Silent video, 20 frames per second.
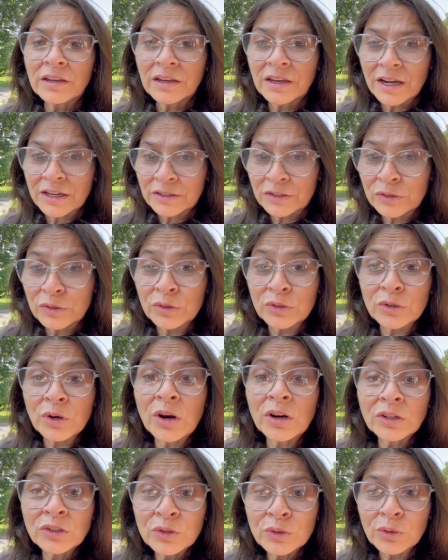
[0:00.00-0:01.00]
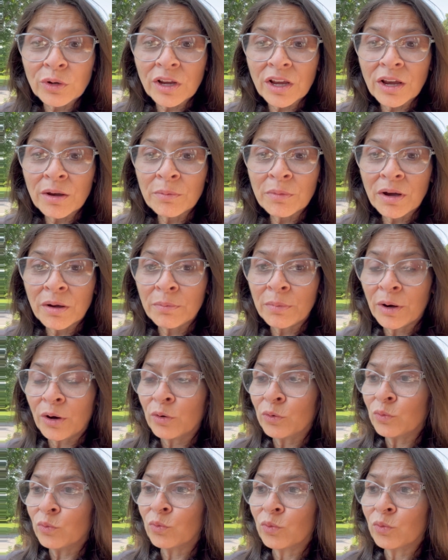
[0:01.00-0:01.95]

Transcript: gets to talk to him about